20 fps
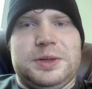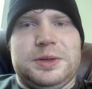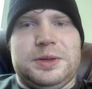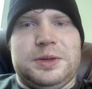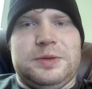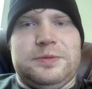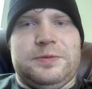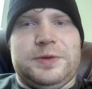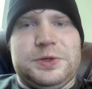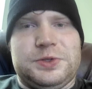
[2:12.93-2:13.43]

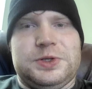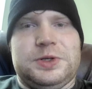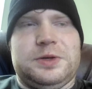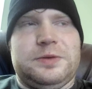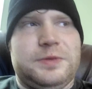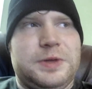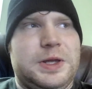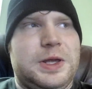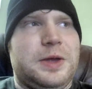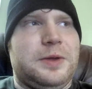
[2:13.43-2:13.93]
the vision of
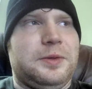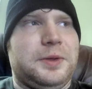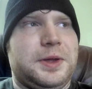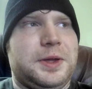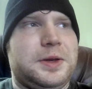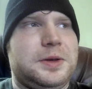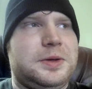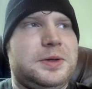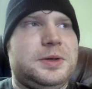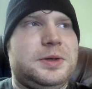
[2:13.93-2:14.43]
the
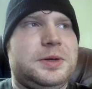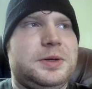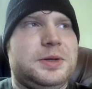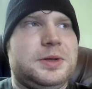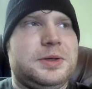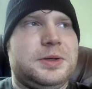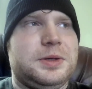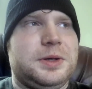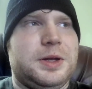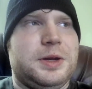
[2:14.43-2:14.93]
alien
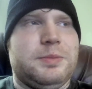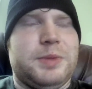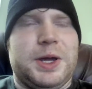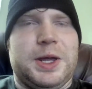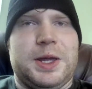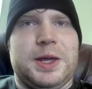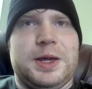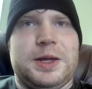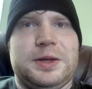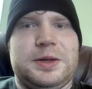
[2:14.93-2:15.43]
in my
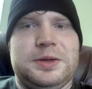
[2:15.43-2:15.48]
head,